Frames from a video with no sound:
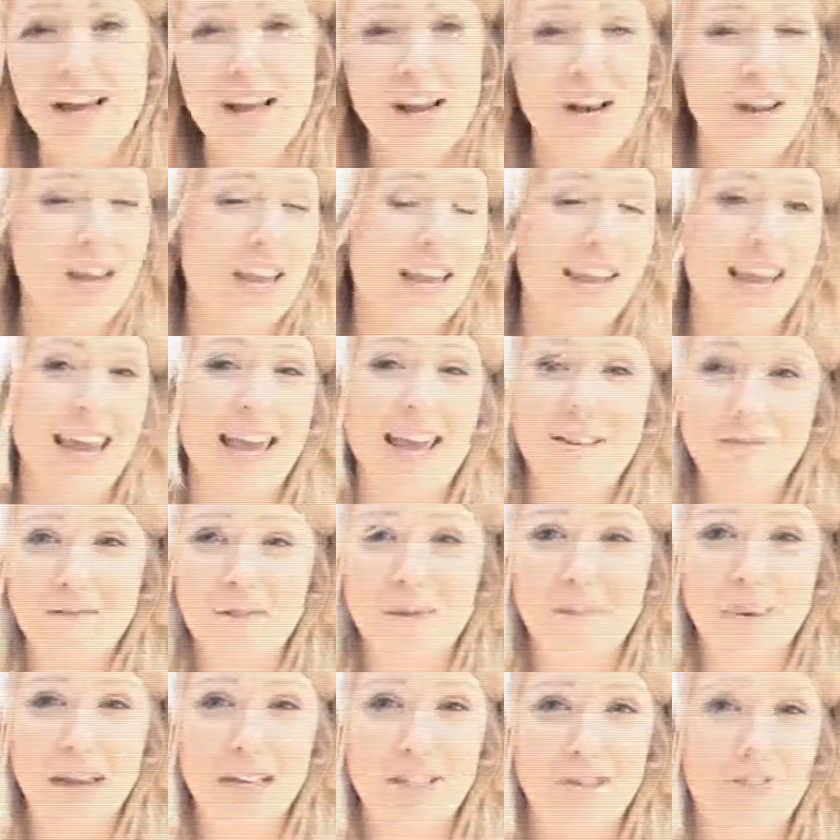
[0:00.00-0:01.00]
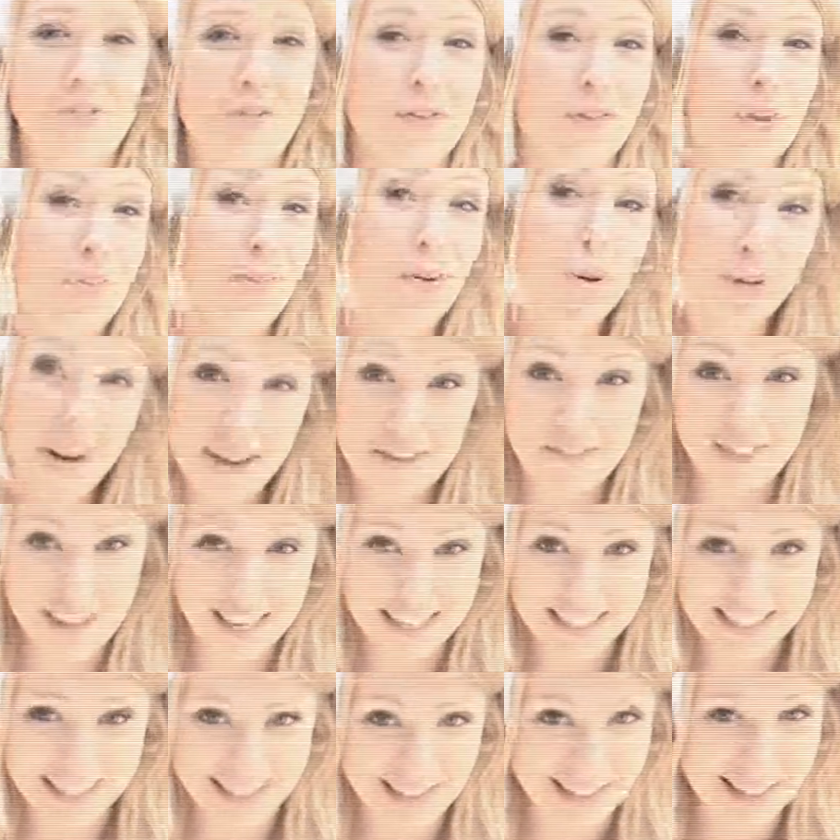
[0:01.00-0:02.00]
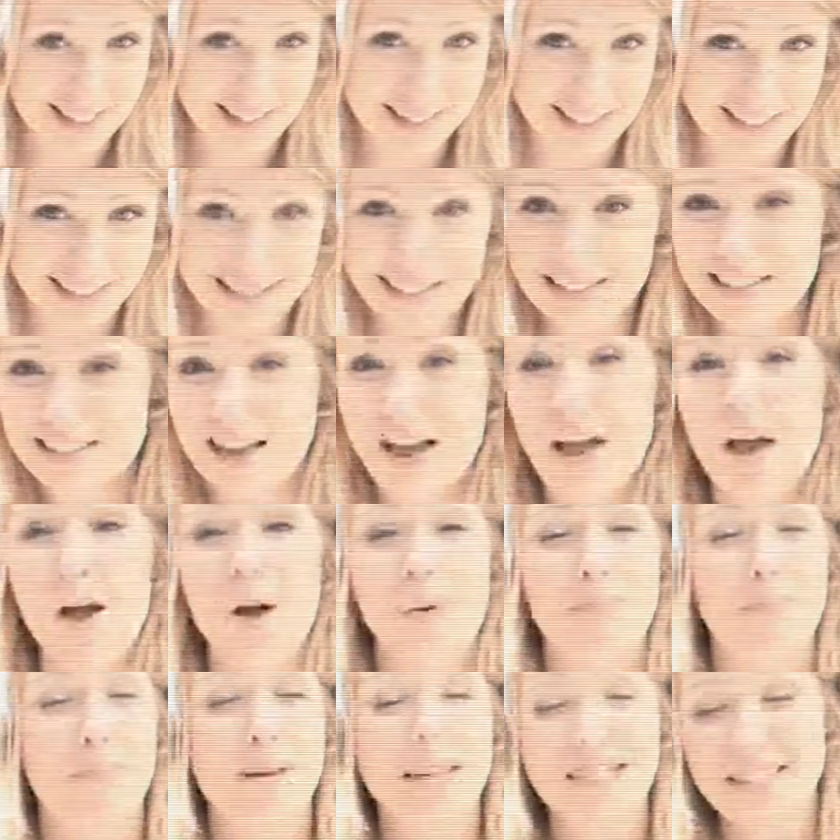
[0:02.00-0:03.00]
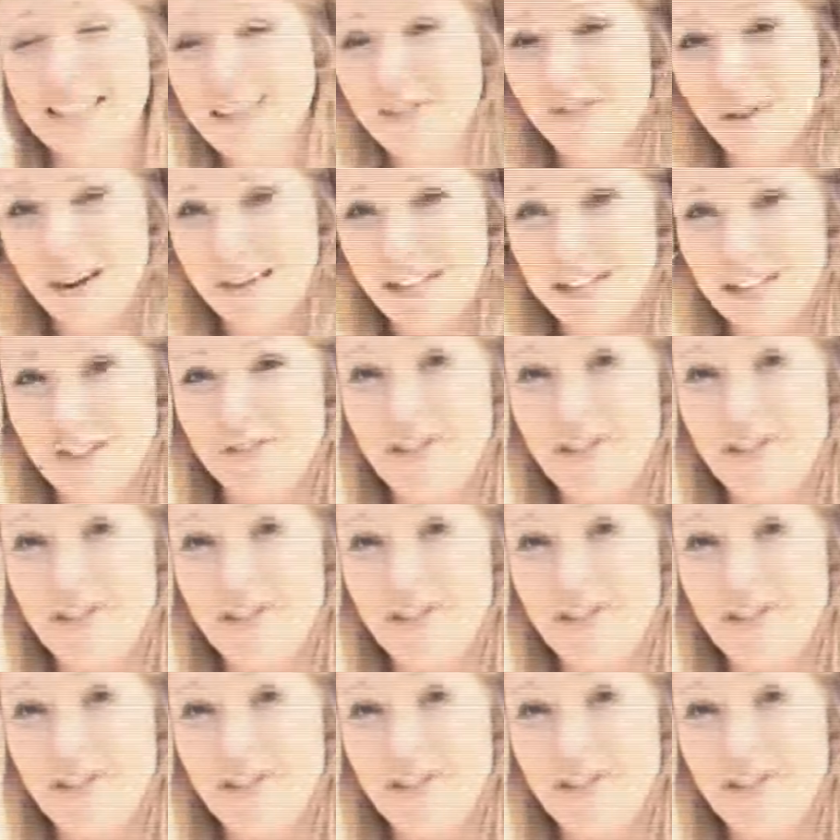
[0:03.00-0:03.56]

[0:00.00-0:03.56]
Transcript: Looking at information from the previous seasons, building ranges